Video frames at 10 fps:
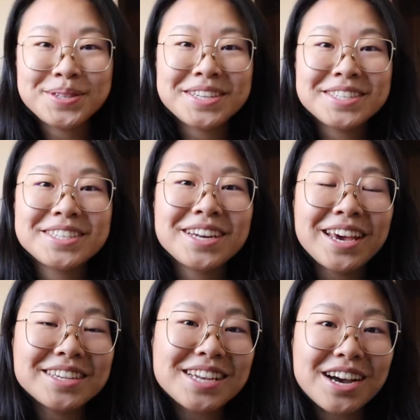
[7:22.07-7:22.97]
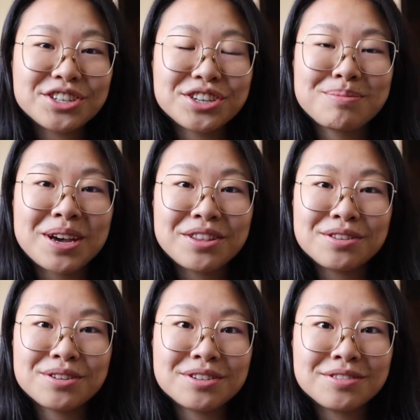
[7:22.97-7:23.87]
since today is actually my
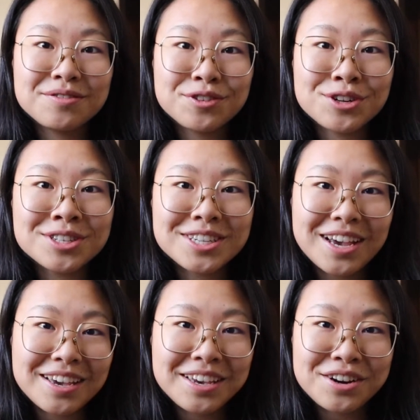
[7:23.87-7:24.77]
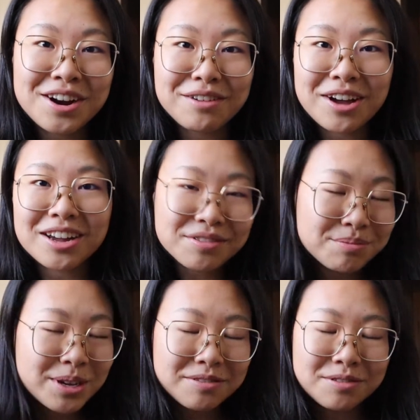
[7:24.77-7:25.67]
third full day here, I've kind of
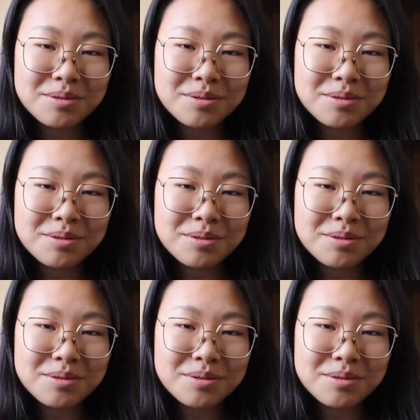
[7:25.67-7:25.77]
made